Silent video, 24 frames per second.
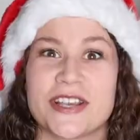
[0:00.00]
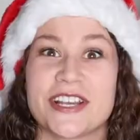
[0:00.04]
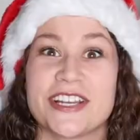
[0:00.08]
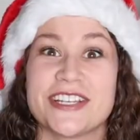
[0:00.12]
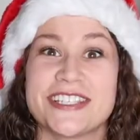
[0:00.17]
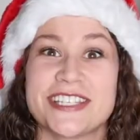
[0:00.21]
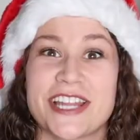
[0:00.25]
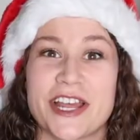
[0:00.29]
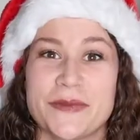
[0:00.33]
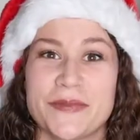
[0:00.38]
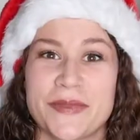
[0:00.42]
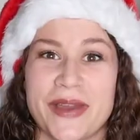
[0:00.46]

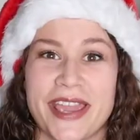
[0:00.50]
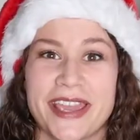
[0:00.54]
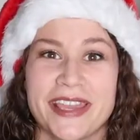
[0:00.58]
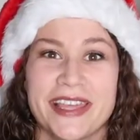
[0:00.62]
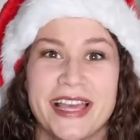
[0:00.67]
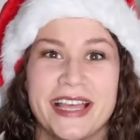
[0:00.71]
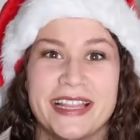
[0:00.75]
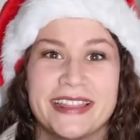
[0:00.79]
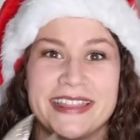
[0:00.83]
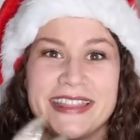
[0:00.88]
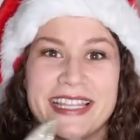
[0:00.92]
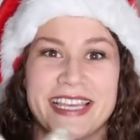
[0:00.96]
First on
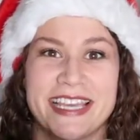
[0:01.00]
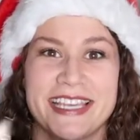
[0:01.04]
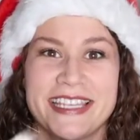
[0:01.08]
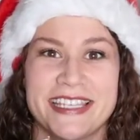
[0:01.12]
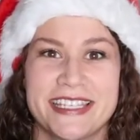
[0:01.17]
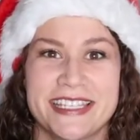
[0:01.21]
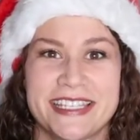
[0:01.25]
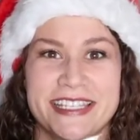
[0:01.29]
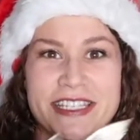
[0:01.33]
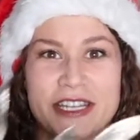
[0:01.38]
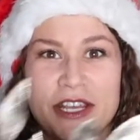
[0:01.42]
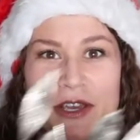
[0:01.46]
my
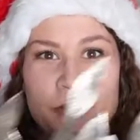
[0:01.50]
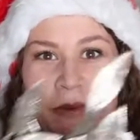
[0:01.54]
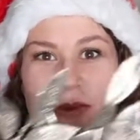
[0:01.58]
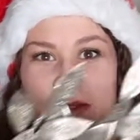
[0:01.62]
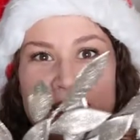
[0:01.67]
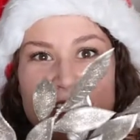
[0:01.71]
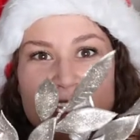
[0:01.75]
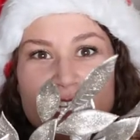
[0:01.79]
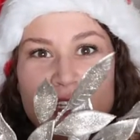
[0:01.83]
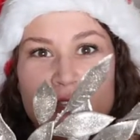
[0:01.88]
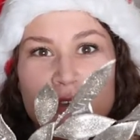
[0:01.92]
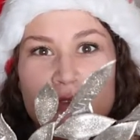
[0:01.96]
list
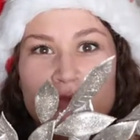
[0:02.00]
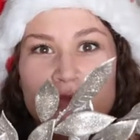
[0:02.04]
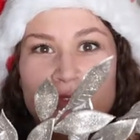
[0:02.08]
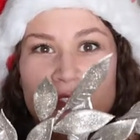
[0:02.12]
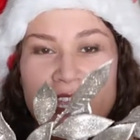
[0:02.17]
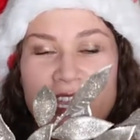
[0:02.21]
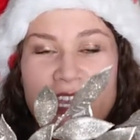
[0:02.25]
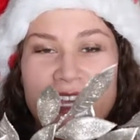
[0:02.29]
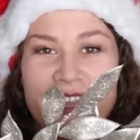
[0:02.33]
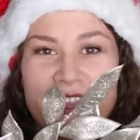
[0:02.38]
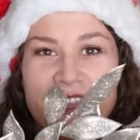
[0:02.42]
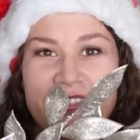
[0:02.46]
was a new
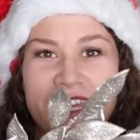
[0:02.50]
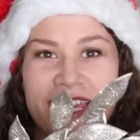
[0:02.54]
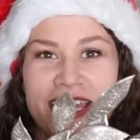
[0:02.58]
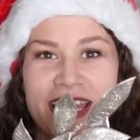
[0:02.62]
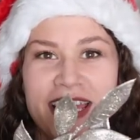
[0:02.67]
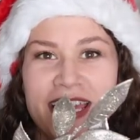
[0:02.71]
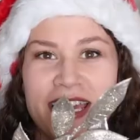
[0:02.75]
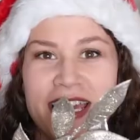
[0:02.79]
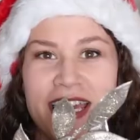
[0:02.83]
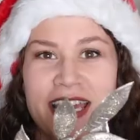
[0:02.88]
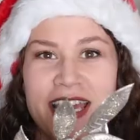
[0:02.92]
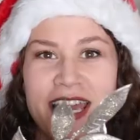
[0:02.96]
wreath,
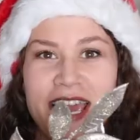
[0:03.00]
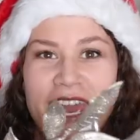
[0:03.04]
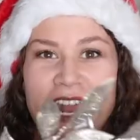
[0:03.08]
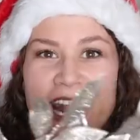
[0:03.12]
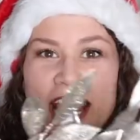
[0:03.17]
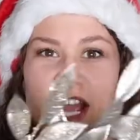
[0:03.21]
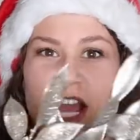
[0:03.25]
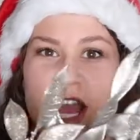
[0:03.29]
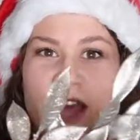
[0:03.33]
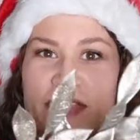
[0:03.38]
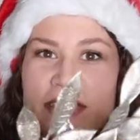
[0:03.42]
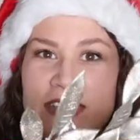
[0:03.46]

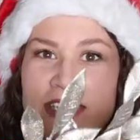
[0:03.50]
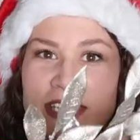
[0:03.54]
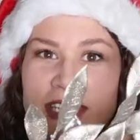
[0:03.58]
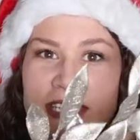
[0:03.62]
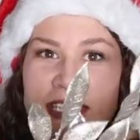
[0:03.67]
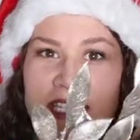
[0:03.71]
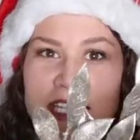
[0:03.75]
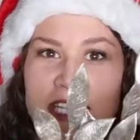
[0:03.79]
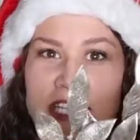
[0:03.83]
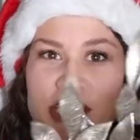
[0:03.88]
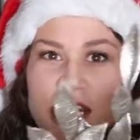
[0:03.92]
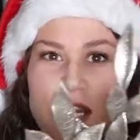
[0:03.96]
and I got this
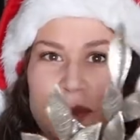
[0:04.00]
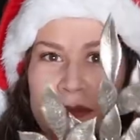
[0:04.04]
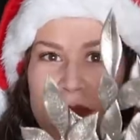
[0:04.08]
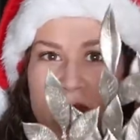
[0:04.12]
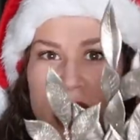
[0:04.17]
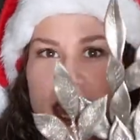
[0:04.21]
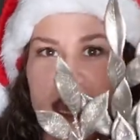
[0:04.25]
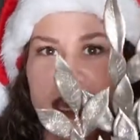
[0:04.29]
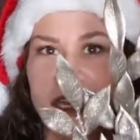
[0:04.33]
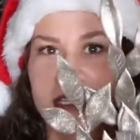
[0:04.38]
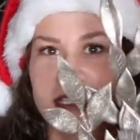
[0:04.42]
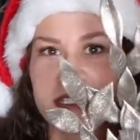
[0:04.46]
at TJ
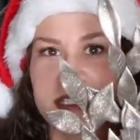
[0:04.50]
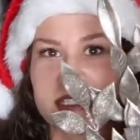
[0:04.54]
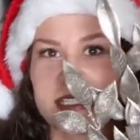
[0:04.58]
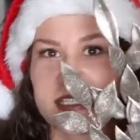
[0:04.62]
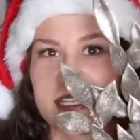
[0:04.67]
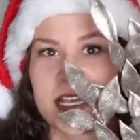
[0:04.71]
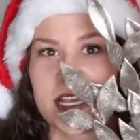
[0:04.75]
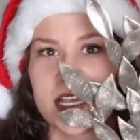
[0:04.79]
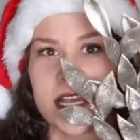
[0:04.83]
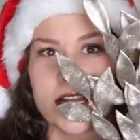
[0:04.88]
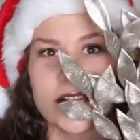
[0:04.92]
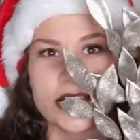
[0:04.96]

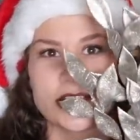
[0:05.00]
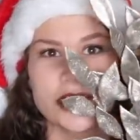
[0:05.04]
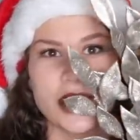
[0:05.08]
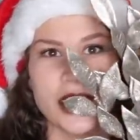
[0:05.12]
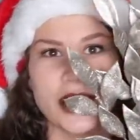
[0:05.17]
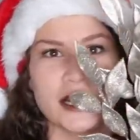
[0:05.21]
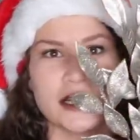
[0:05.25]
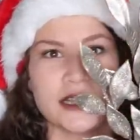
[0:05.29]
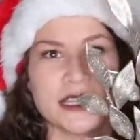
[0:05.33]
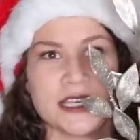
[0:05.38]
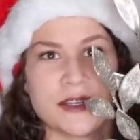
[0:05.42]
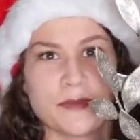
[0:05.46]
Maxx. I'll
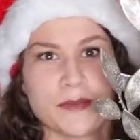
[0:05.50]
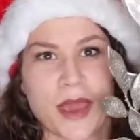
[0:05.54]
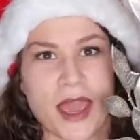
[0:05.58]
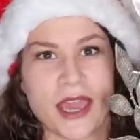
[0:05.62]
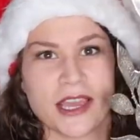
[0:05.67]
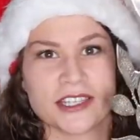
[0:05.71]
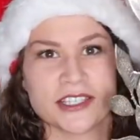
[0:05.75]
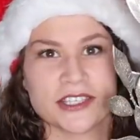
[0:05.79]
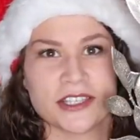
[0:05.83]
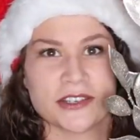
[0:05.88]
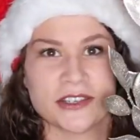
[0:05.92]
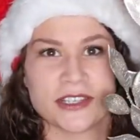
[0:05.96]
try to lean
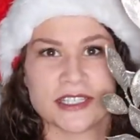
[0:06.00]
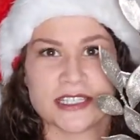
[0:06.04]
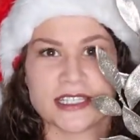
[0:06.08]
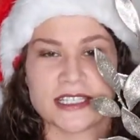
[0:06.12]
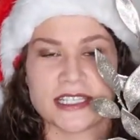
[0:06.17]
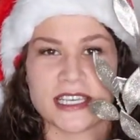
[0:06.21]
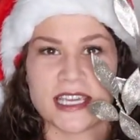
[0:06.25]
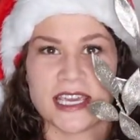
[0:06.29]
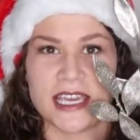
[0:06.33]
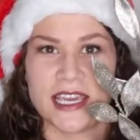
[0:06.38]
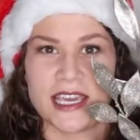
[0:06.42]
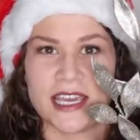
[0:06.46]
back so you
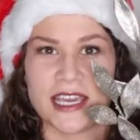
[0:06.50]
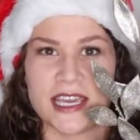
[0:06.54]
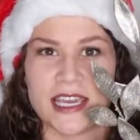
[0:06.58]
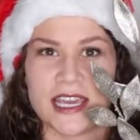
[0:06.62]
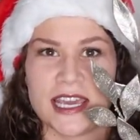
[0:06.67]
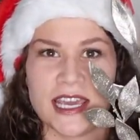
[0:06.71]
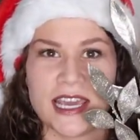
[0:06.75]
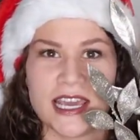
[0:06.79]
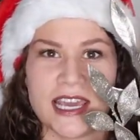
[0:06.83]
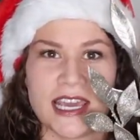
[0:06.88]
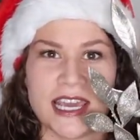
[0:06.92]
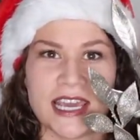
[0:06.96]
can see it.
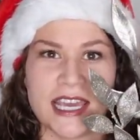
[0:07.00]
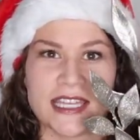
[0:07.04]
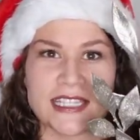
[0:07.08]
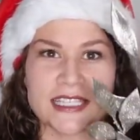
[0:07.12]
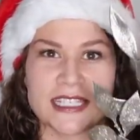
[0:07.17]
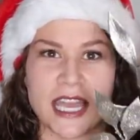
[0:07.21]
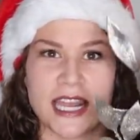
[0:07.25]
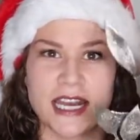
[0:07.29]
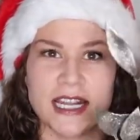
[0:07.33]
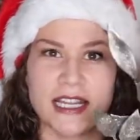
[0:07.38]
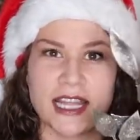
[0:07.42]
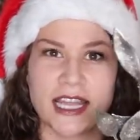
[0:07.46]

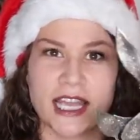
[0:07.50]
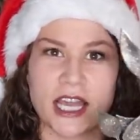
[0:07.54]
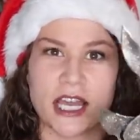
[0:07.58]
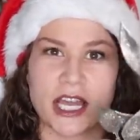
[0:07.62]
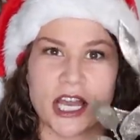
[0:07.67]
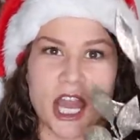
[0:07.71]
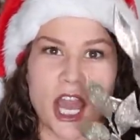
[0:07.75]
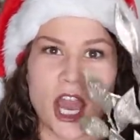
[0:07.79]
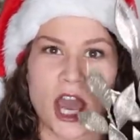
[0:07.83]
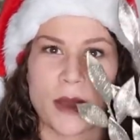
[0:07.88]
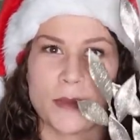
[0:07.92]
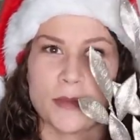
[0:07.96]
It's kind of like a
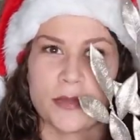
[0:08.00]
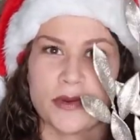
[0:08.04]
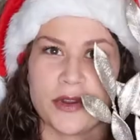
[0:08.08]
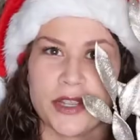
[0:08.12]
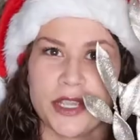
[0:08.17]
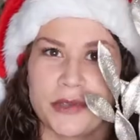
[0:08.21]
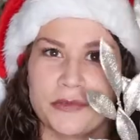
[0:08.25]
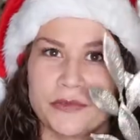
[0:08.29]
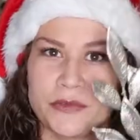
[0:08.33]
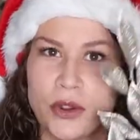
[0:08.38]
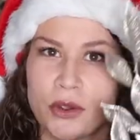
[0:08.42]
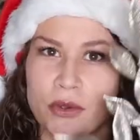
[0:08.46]

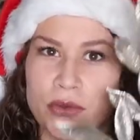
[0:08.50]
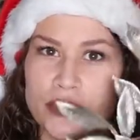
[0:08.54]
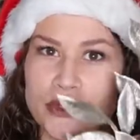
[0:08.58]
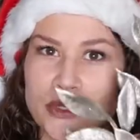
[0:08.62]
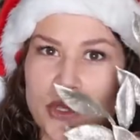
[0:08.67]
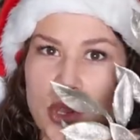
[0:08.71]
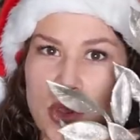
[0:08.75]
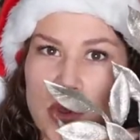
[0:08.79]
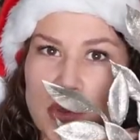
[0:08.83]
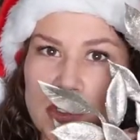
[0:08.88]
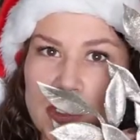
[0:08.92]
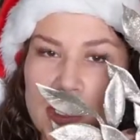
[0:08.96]
coppery rose
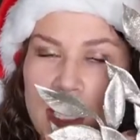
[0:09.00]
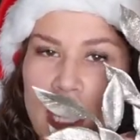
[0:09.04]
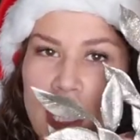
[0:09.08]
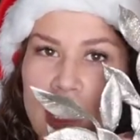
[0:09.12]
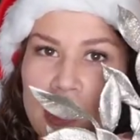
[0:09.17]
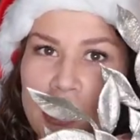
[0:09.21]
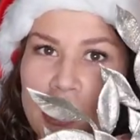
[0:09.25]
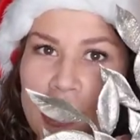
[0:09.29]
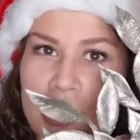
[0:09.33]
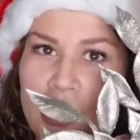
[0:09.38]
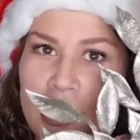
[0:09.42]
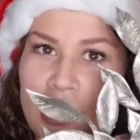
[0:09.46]
gold
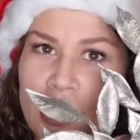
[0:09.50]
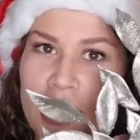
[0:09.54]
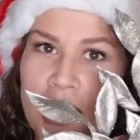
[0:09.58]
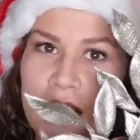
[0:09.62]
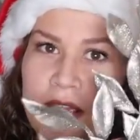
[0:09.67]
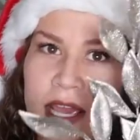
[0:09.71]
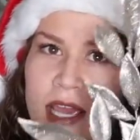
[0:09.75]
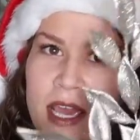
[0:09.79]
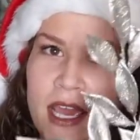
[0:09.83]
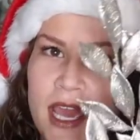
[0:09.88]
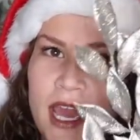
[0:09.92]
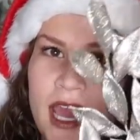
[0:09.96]
color,
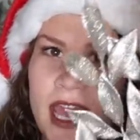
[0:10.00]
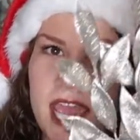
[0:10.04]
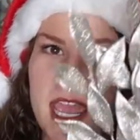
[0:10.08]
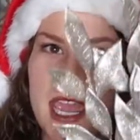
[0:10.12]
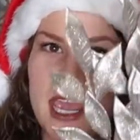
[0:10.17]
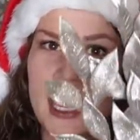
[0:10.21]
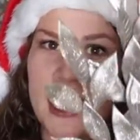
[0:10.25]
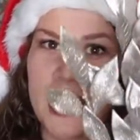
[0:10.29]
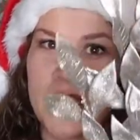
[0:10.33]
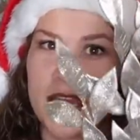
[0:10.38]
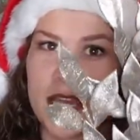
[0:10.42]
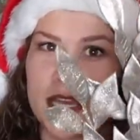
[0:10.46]

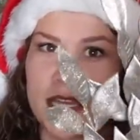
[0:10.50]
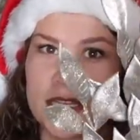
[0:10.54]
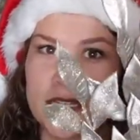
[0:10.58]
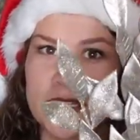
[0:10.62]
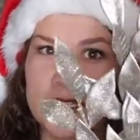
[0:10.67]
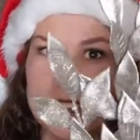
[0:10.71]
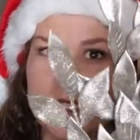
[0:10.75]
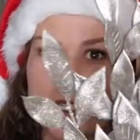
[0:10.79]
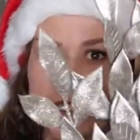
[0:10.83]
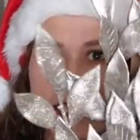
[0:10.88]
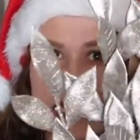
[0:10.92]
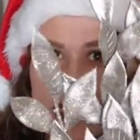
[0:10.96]

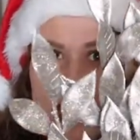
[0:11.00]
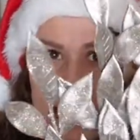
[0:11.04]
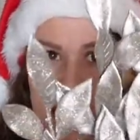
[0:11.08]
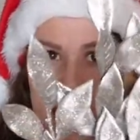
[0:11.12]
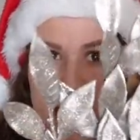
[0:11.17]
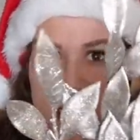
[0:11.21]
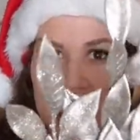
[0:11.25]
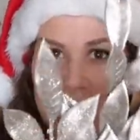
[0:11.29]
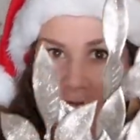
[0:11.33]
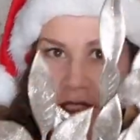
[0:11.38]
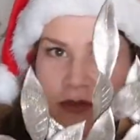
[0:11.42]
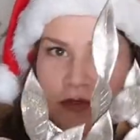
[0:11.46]
and
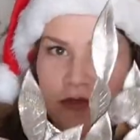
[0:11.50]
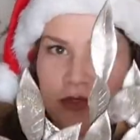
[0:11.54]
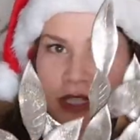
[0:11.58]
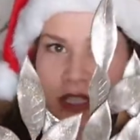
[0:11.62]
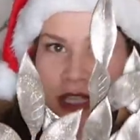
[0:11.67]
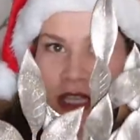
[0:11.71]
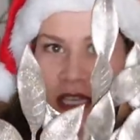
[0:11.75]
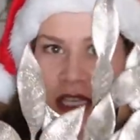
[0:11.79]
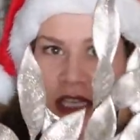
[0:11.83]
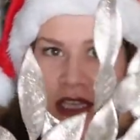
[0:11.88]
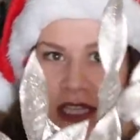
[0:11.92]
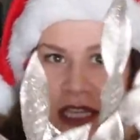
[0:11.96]
it's
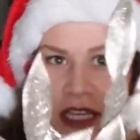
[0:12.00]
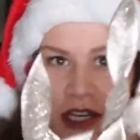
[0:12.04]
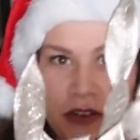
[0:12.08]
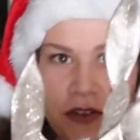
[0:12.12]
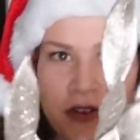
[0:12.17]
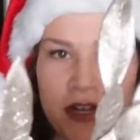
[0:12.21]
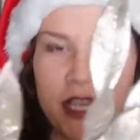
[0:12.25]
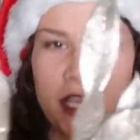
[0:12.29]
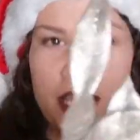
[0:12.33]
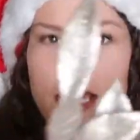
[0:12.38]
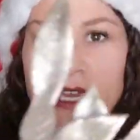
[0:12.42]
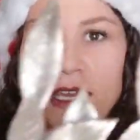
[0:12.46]
really
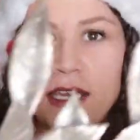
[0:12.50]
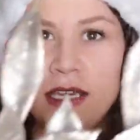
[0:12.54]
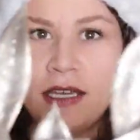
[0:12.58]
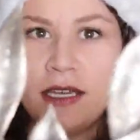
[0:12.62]
glittery.